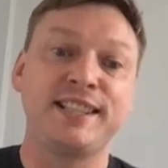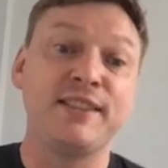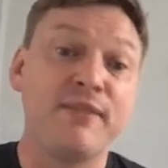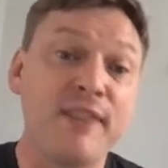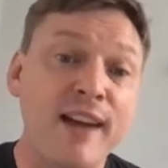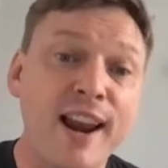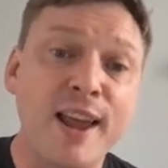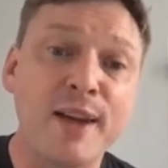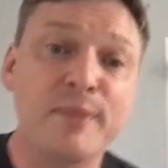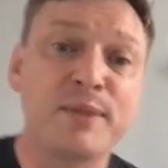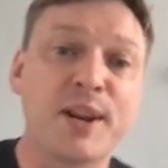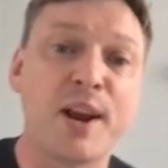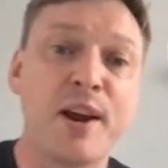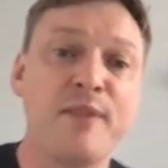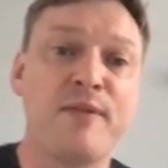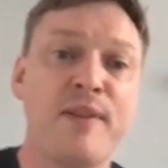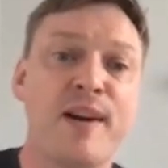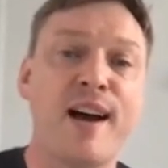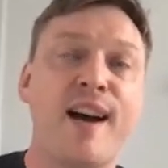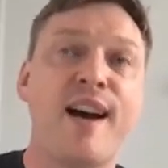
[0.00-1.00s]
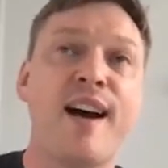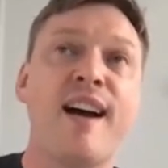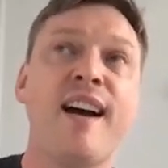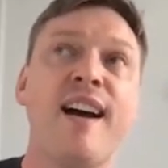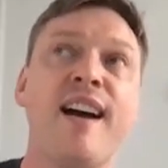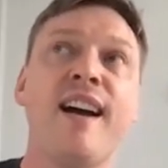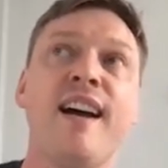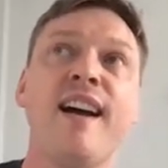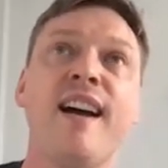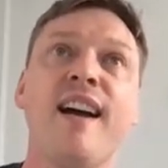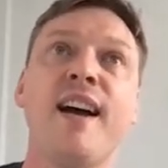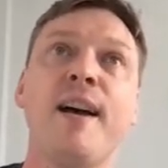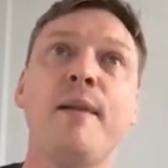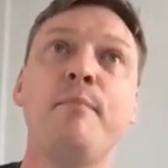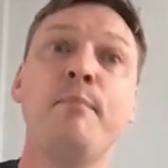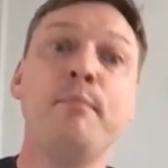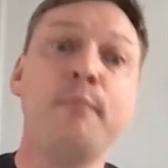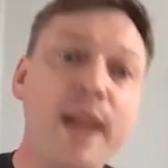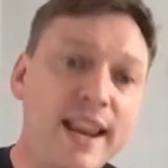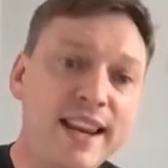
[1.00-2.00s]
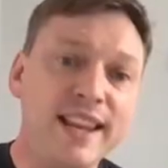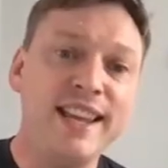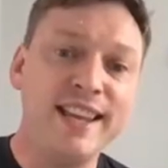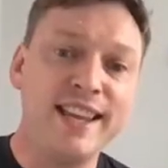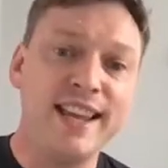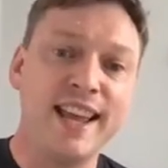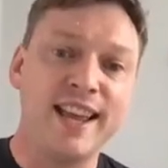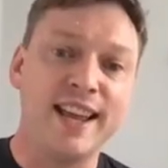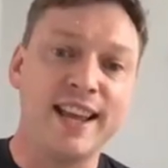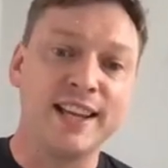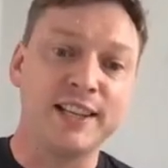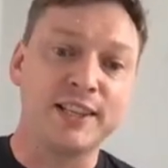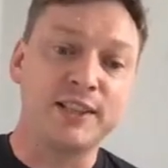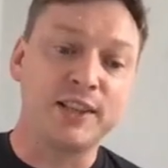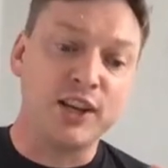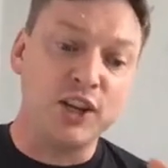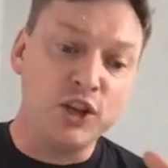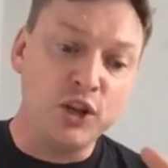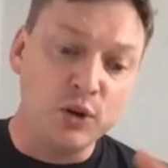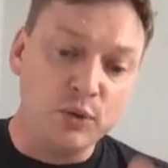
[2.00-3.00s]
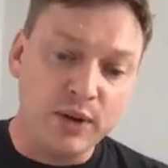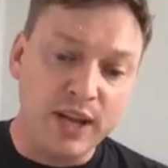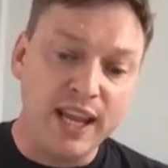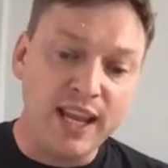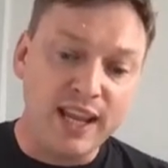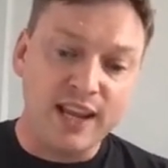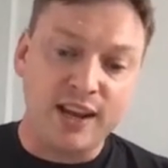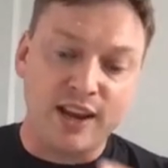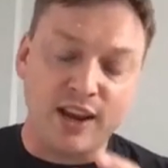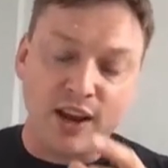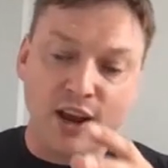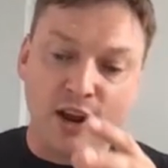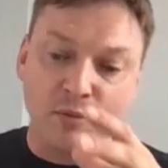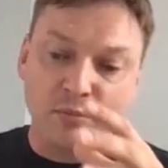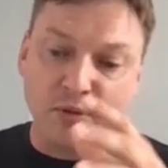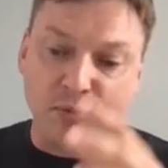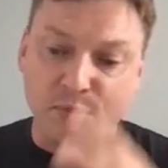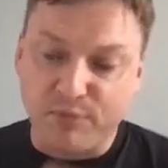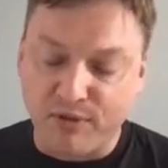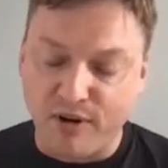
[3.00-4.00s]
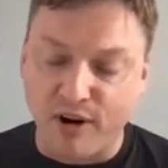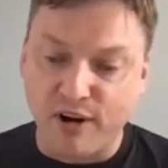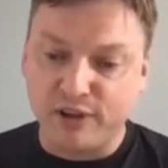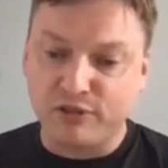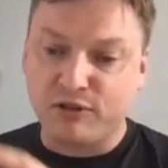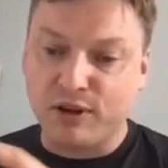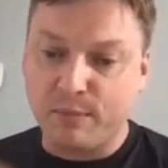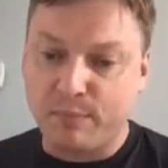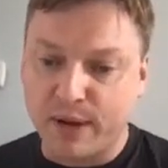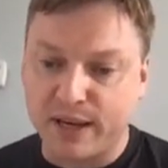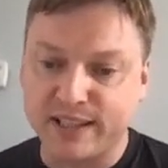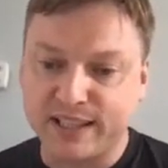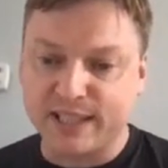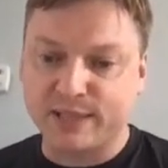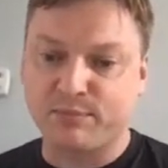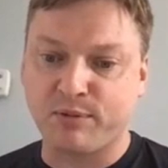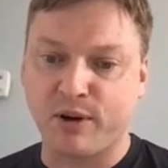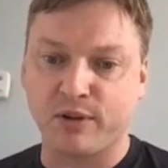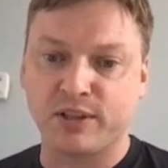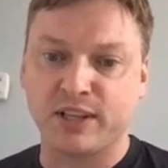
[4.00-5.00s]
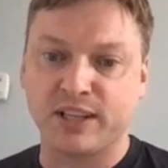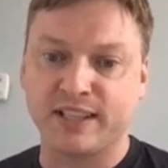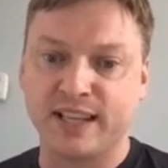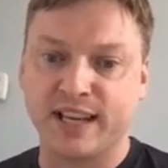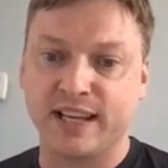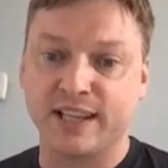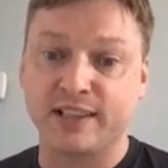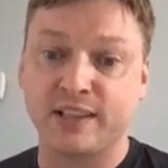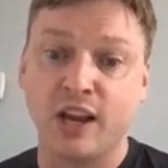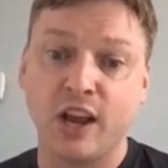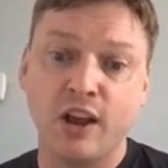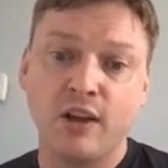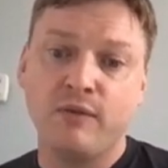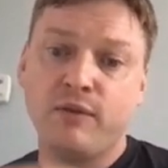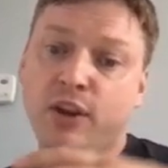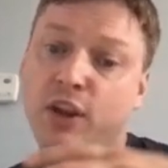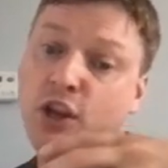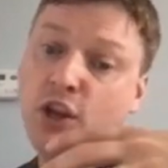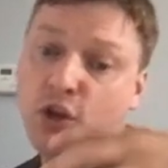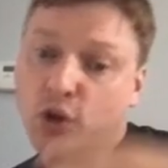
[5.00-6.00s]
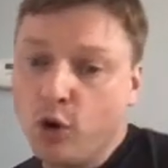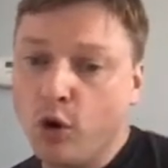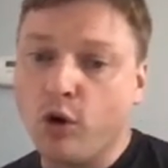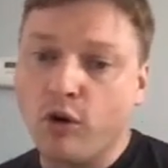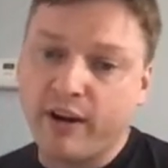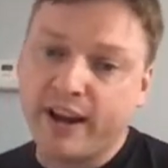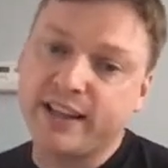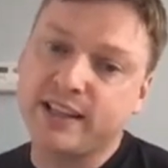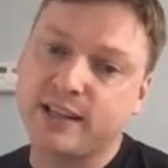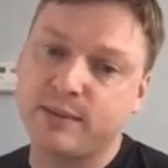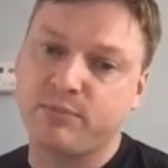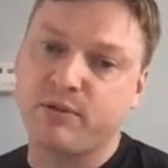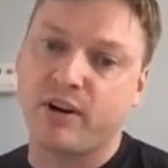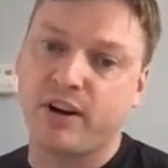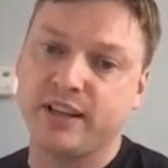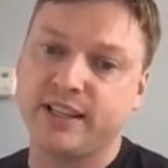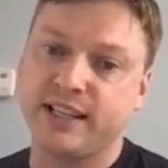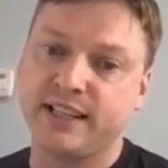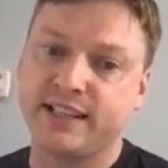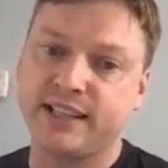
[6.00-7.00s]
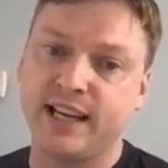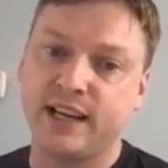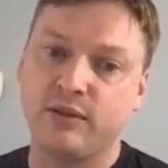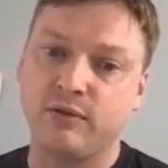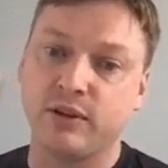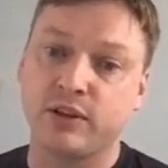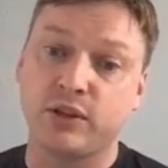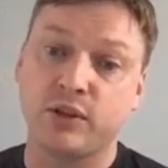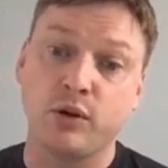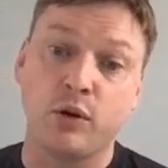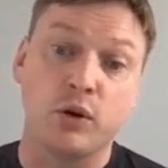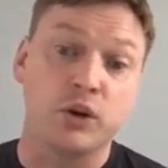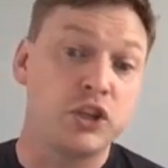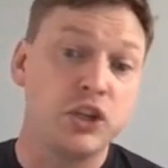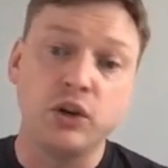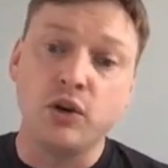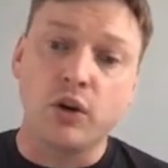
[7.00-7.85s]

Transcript: developed over many years, unique proprietary business processes that are your enterprise's secret sauce.